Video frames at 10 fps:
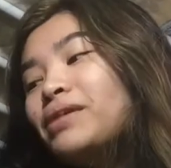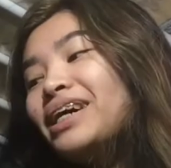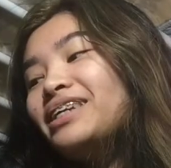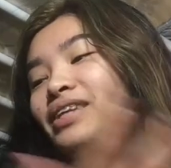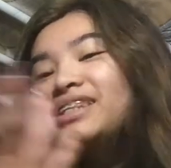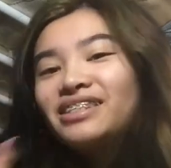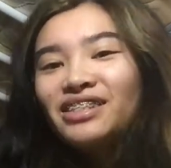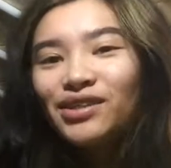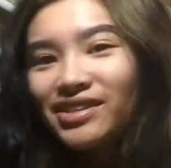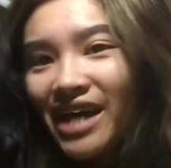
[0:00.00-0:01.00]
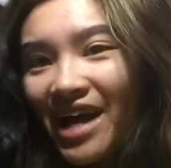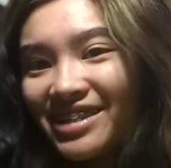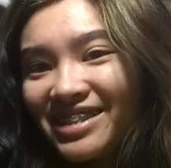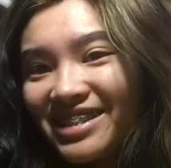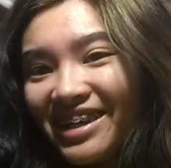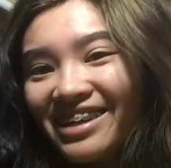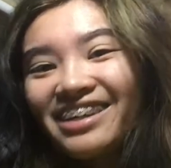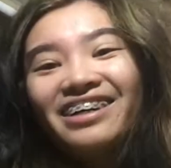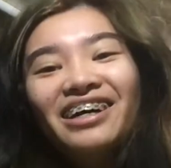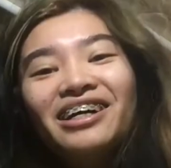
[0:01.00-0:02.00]
But it's still sad to see
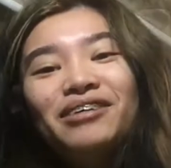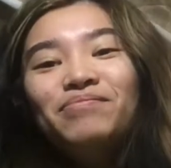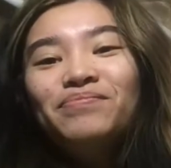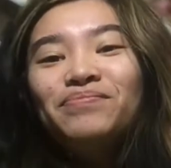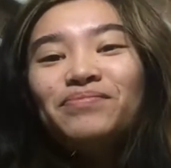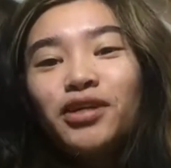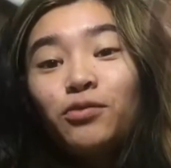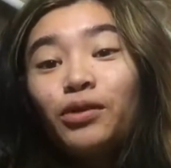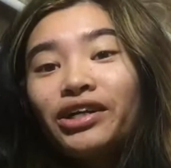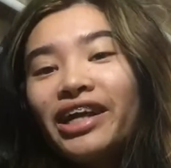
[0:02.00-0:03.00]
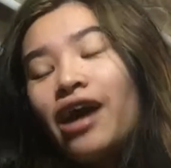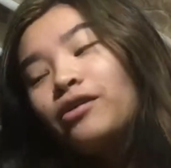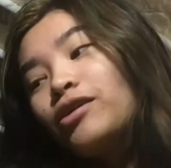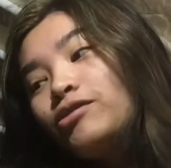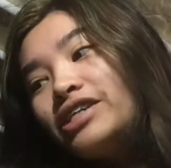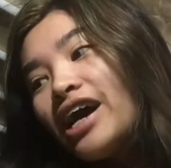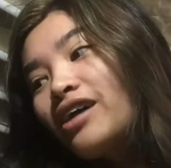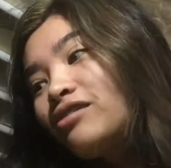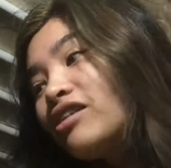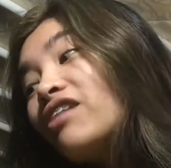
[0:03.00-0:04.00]
word count go
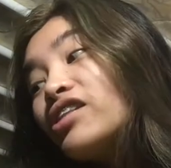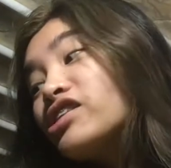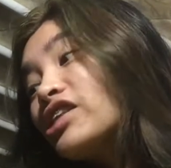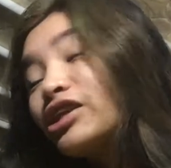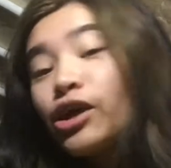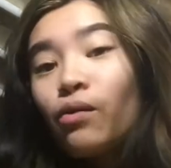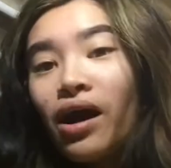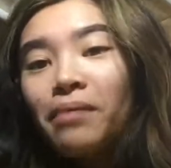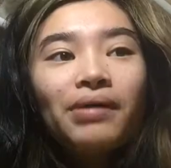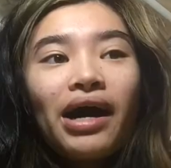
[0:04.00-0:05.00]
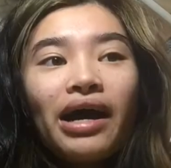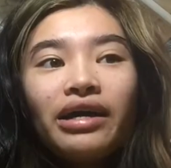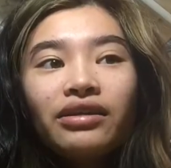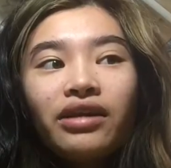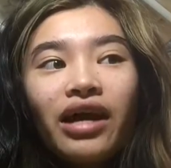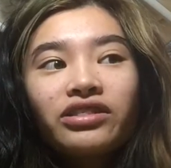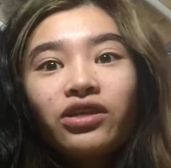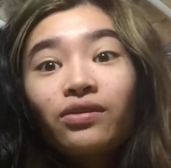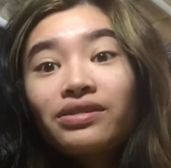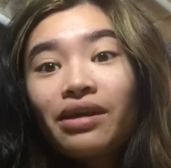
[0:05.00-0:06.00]
down rather than go up, but as
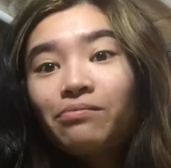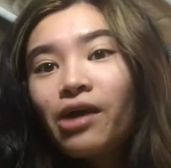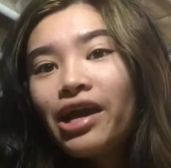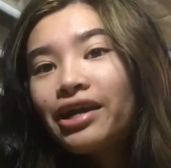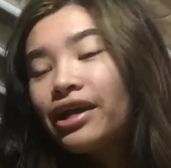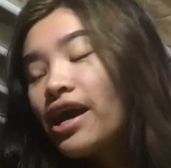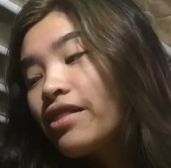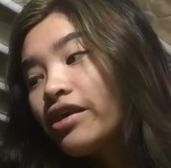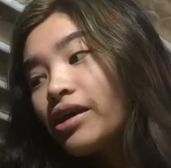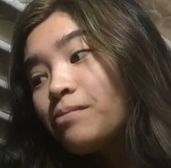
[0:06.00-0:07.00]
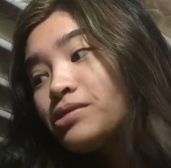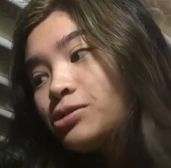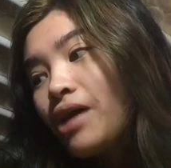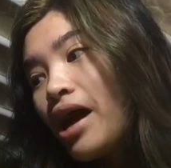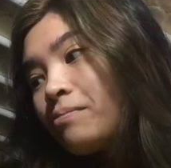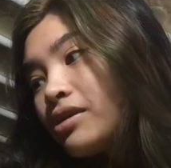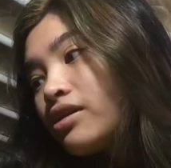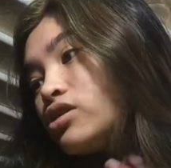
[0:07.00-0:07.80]
long as I'm writing, I think I'm still happy.